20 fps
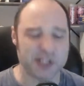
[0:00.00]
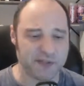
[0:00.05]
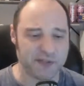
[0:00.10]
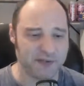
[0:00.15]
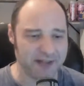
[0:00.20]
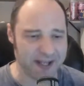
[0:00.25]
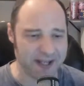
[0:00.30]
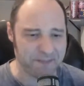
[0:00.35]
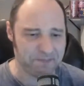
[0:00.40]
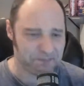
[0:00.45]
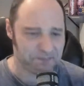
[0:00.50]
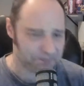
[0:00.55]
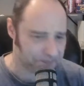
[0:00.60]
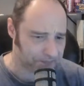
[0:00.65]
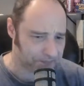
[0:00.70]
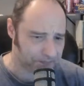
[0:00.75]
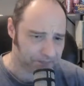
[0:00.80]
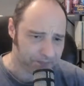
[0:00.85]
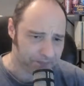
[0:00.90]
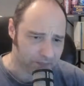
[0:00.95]
for them.
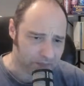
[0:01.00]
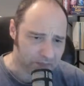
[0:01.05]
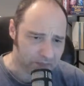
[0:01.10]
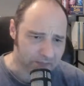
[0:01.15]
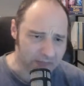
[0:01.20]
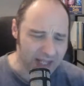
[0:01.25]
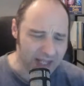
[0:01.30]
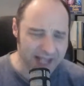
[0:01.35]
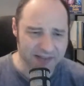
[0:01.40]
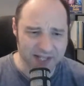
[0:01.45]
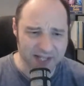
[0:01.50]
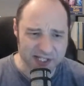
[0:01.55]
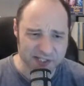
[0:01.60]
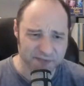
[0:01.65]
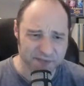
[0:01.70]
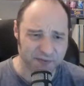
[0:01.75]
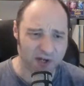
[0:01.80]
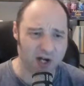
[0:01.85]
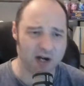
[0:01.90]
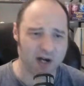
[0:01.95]
And
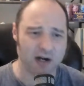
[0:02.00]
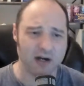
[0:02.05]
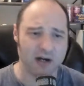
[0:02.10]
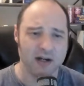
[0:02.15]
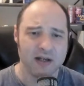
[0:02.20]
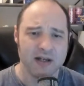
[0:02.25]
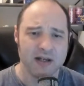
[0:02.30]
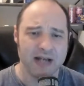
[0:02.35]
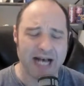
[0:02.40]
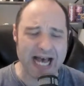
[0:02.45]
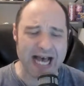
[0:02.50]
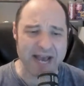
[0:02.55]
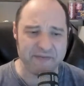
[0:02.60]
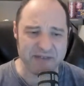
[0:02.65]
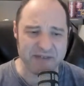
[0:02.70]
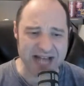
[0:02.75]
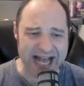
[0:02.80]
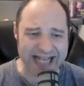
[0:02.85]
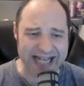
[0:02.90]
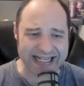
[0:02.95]
thus far,
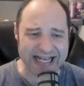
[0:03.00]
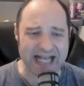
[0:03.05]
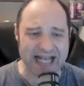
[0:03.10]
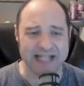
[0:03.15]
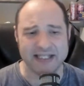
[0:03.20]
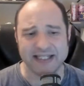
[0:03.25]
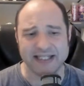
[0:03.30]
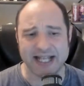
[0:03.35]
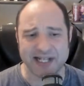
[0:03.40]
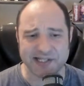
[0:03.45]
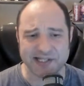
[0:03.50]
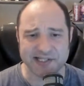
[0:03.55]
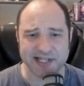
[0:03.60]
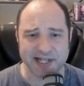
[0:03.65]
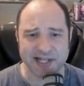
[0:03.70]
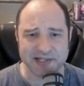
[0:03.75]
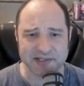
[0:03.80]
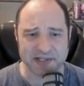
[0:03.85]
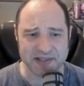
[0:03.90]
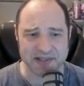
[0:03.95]
I've not gotten that
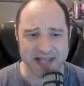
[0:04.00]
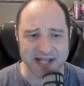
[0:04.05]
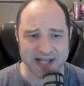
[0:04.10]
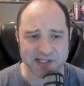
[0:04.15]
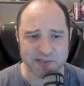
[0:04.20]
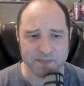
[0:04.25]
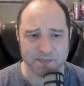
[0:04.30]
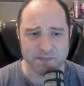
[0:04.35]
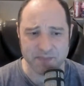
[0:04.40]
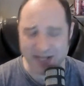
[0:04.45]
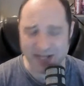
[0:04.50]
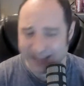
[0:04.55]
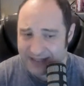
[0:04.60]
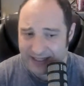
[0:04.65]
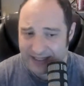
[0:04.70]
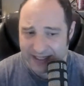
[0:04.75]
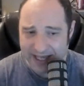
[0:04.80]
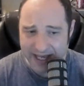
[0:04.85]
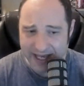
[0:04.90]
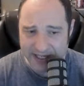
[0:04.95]
sense that that's been
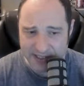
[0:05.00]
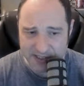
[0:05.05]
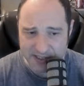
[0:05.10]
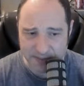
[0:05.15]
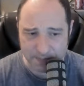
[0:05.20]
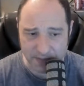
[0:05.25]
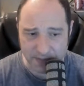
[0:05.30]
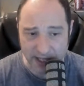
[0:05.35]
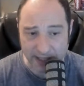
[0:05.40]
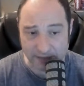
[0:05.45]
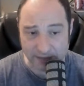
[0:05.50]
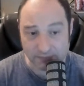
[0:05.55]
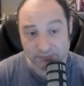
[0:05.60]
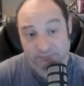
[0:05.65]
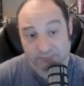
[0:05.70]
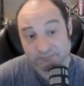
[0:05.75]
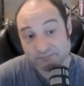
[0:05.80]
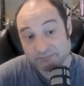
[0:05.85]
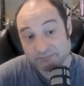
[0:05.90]
the case, but